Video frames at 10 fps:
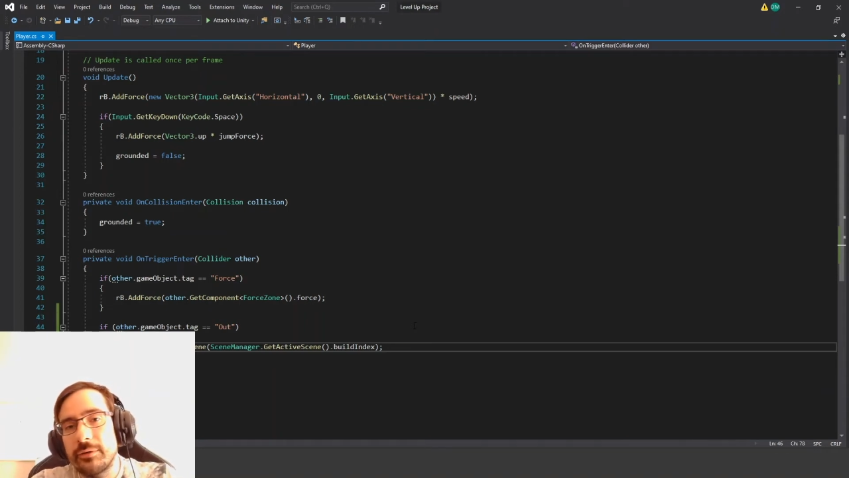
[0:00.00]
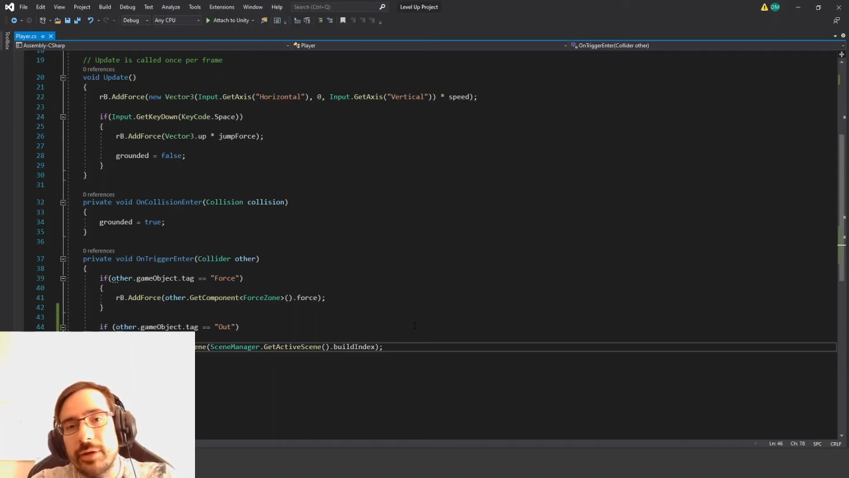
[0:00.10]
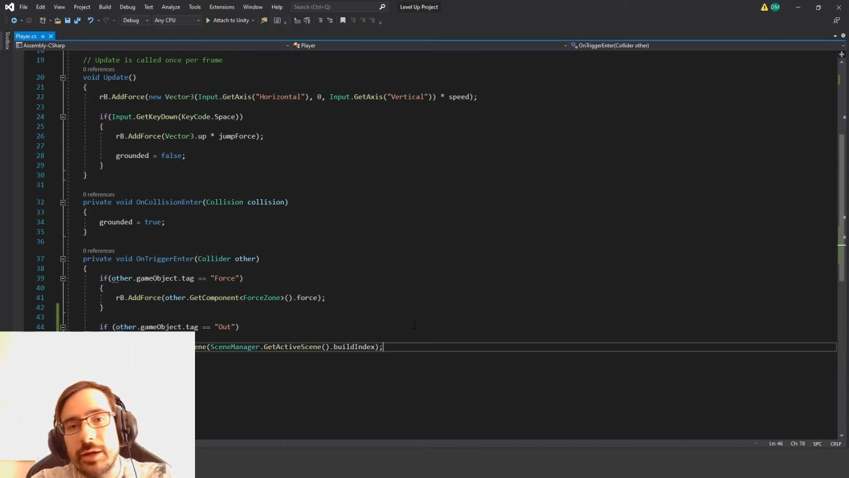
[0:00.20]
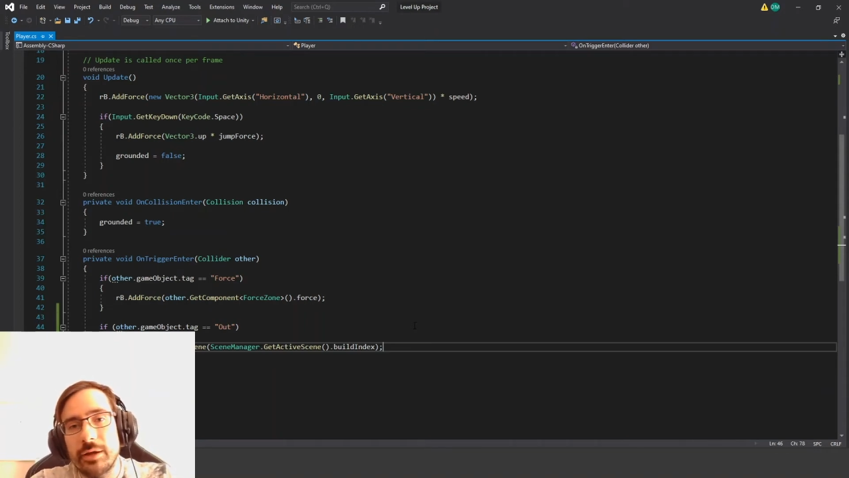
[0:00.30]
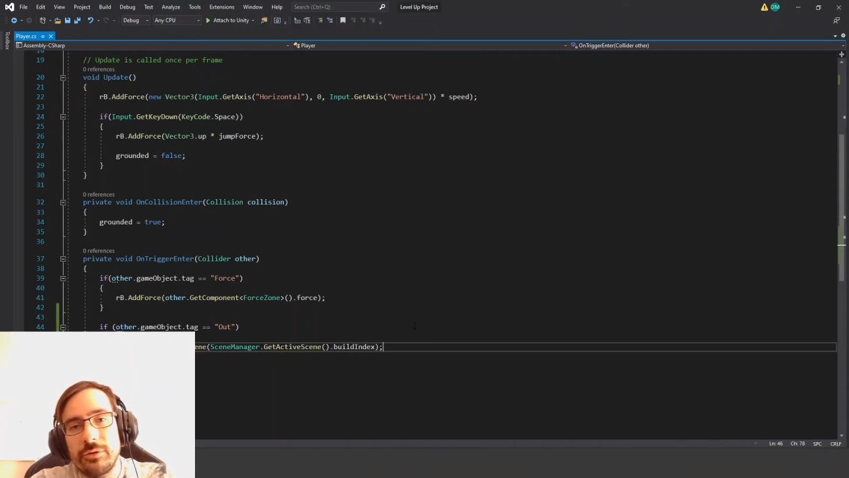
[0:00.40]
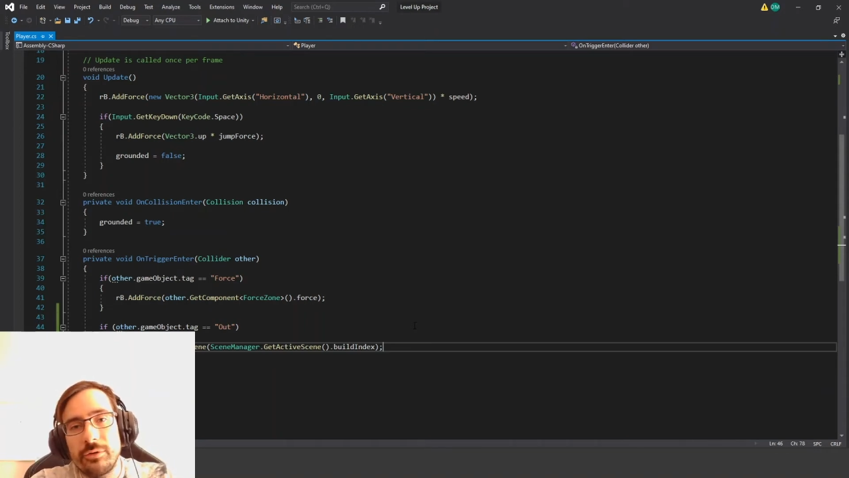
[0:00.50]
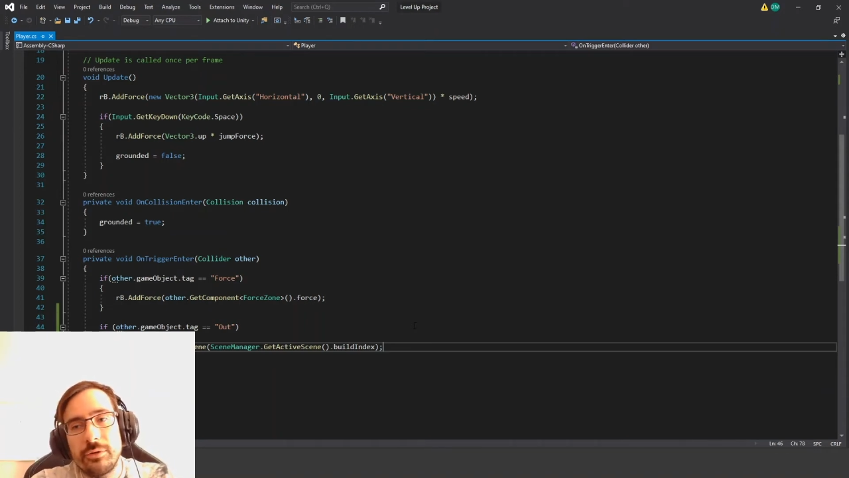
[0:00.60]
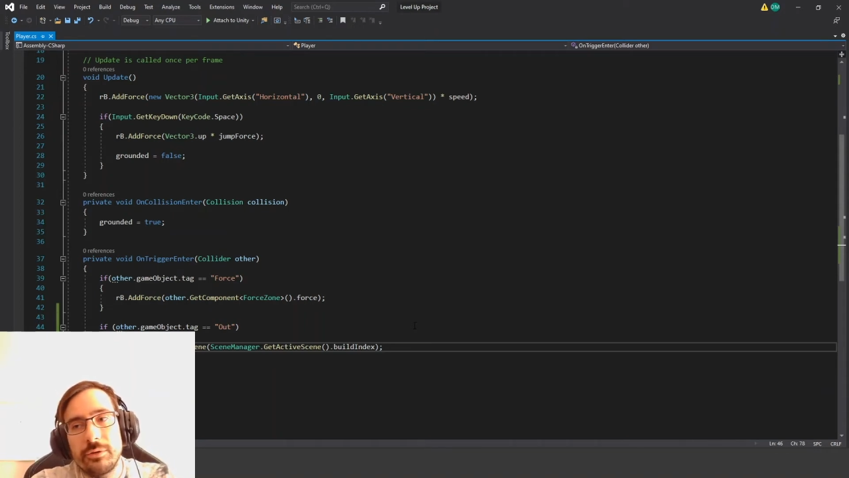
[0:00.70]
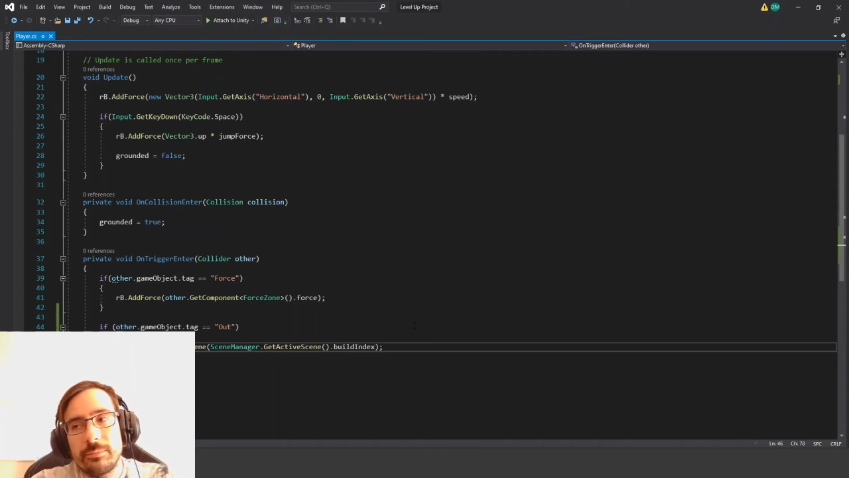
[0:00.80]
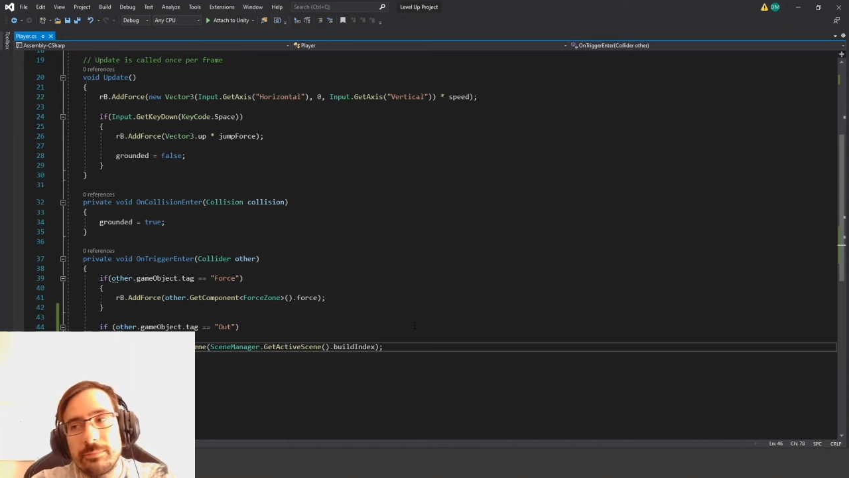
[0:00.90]
and
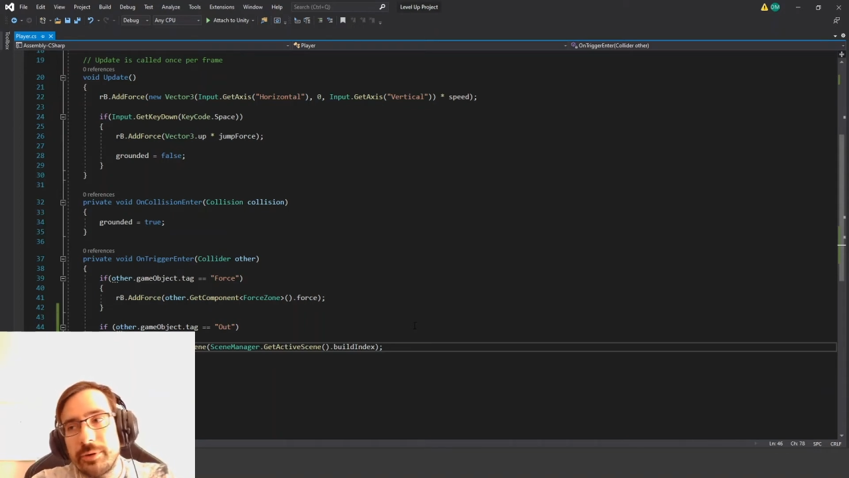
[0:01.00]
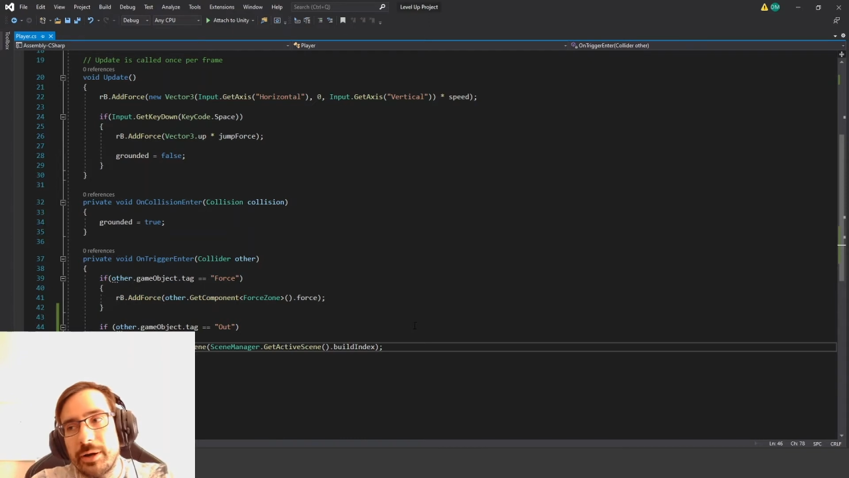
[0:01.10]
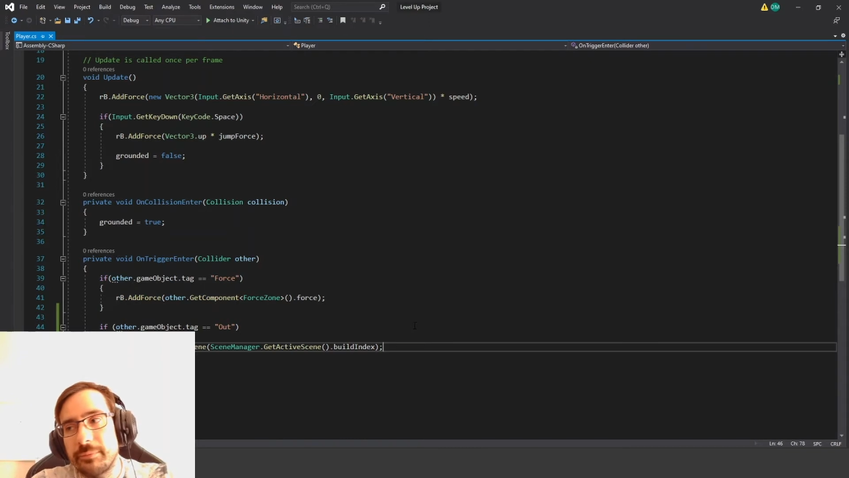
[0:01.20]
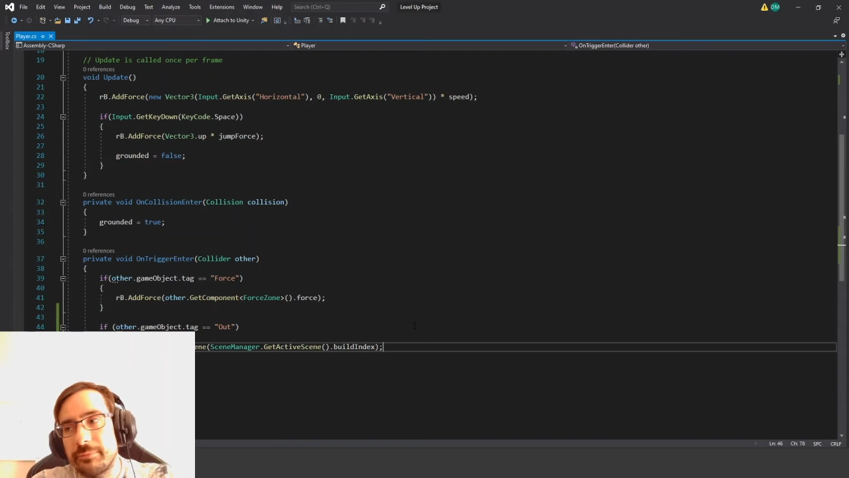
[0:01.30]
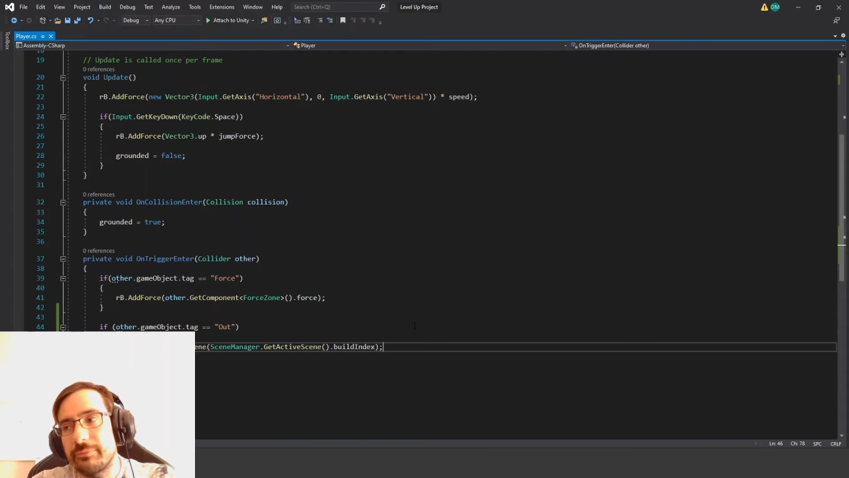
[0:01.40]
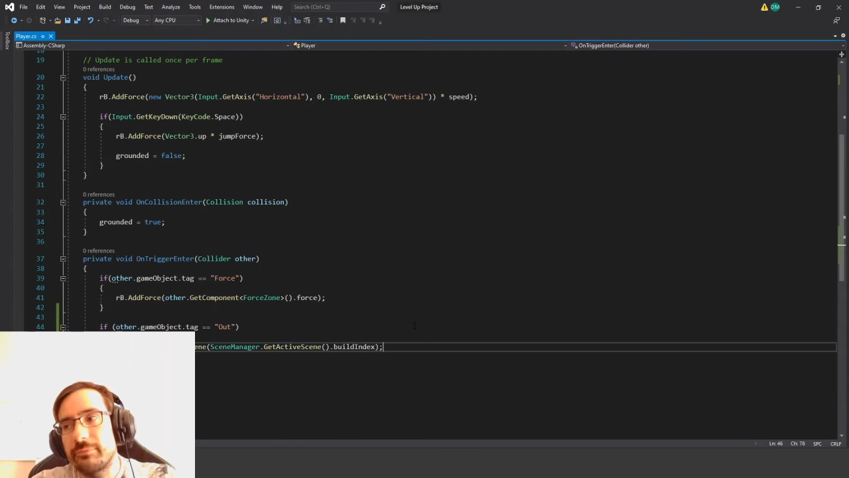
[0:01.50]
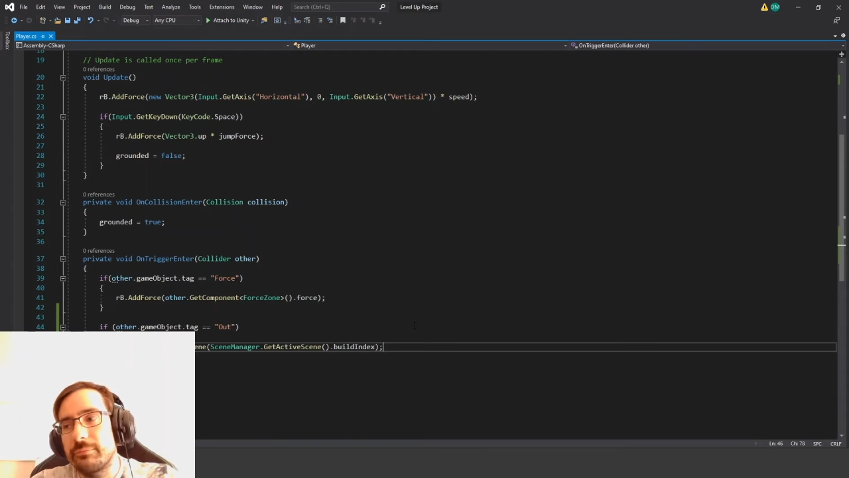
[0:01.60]
you perhaps